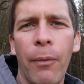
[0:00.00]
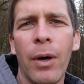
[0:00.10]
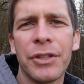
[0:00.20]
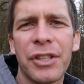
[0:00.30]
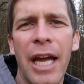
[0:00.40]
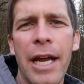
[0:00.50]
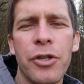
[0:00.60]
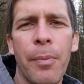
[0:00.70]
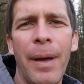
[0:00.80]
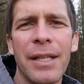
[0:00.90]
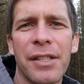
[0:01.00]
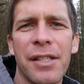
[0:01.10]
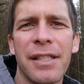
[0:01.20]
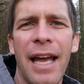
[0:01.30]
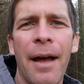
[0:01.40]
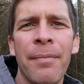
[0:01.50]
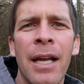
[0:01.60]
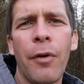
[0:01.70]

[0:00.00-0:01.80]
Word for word: what stage your business is at.